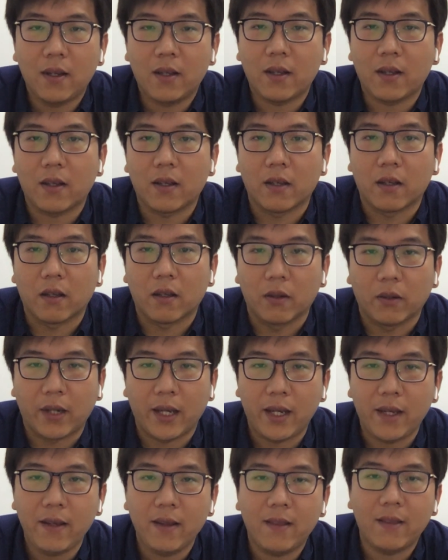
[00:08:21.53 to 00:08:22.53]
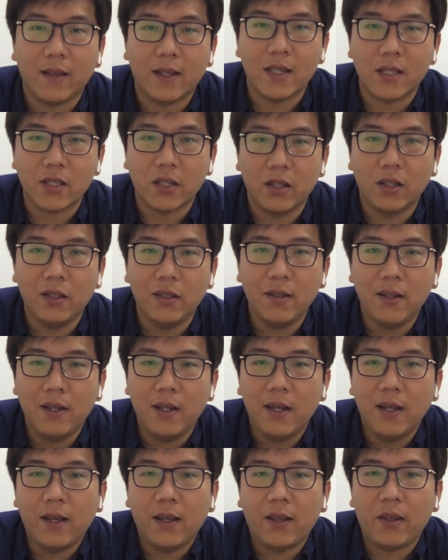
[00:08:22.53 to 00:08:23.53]
Okay, that's all.
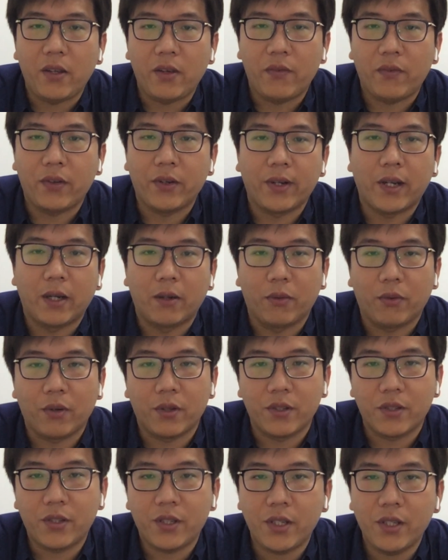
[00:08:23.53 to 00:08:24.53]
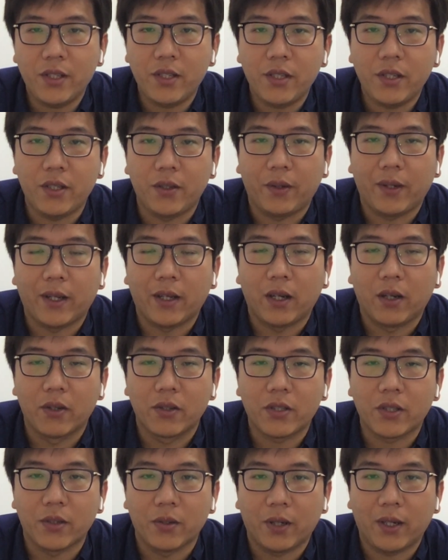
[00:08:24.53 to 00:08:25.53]
If you have questions, you can
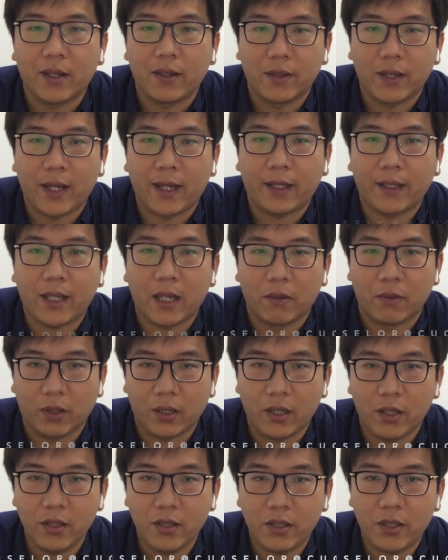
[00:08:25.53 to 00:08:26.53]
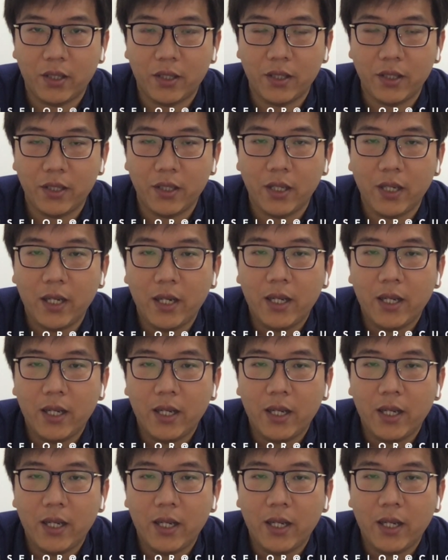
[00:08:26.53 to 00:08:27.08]
also contact our counselors.